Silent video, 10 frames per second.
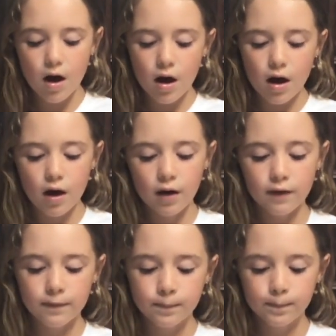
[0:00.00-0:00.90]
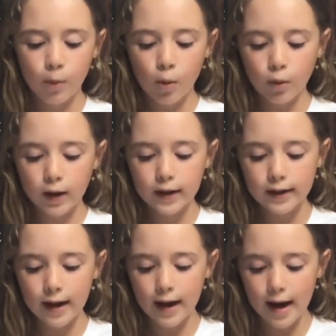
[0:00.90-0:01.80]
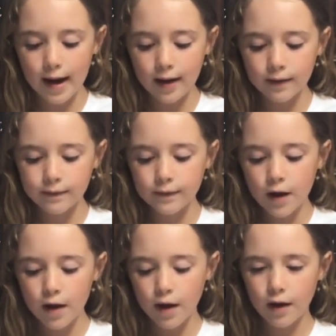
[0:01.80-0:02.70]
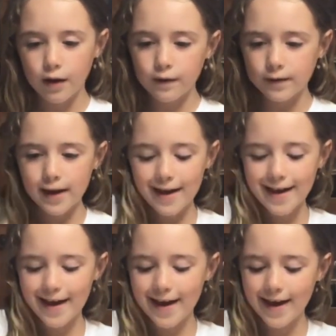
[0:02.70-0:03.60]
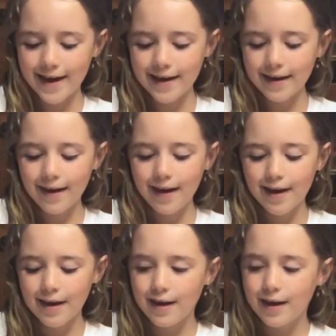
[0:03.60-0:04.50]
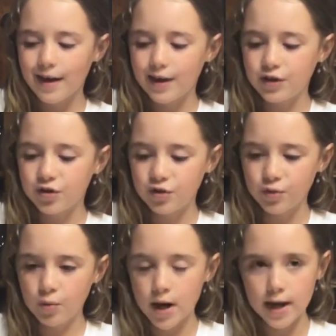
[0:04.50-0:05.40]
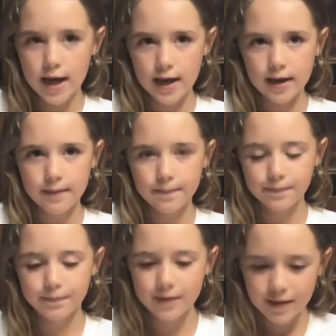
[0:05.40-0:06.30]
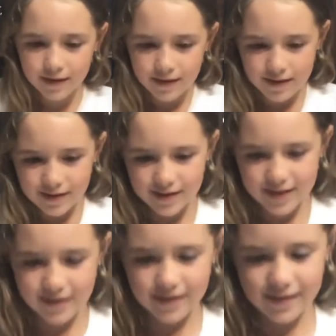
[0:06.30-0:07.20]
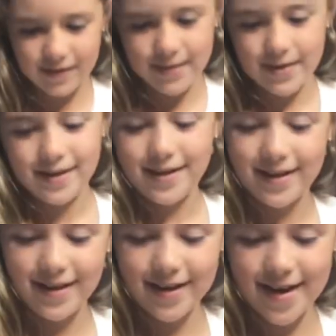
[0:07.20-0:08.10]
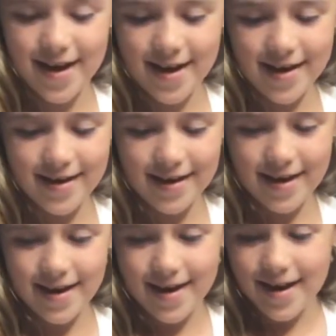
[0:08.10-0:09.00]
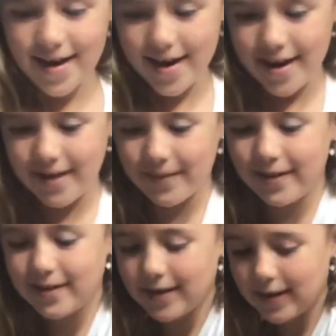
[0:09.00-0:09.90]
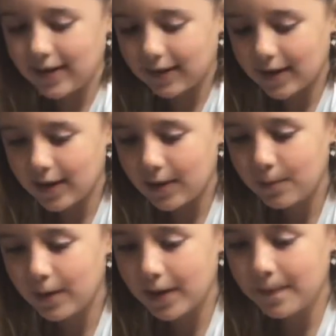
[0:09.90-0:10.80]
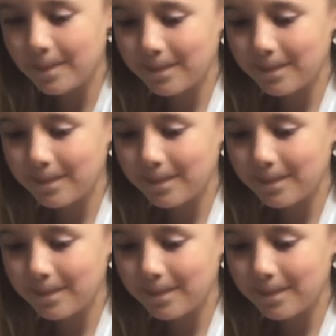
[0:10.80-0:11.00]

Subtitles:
of pouring half of A into 1A. So I'm going to take A and I'm going to take A1,